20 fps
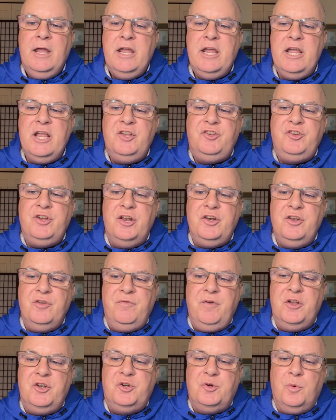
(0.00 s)
Each
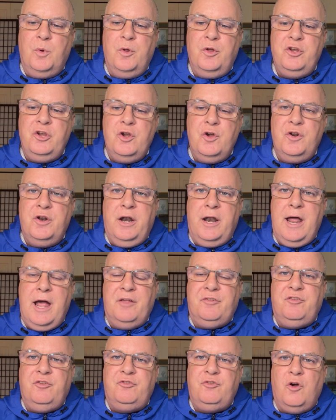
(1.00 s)
individual unit
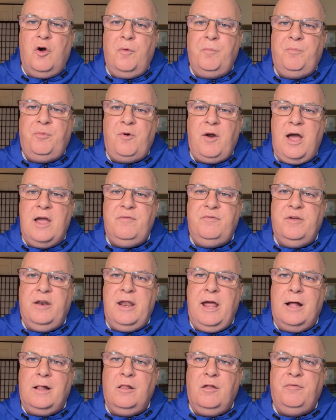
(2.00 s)
has its own
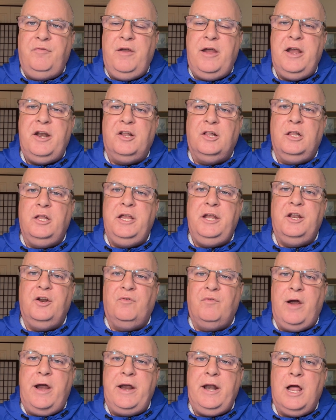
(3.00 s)
private elevator
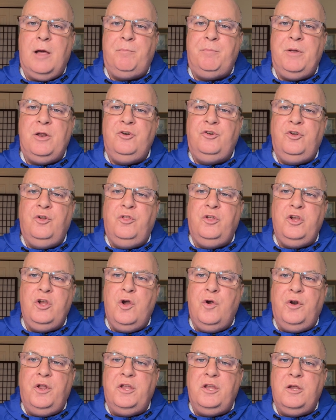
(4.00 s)
leading right up into the
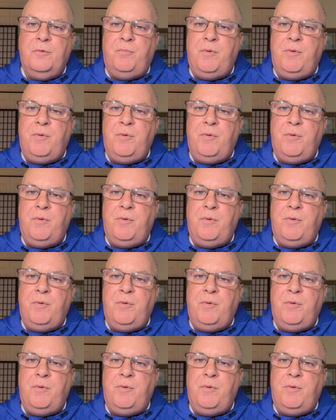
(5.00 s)
unit. You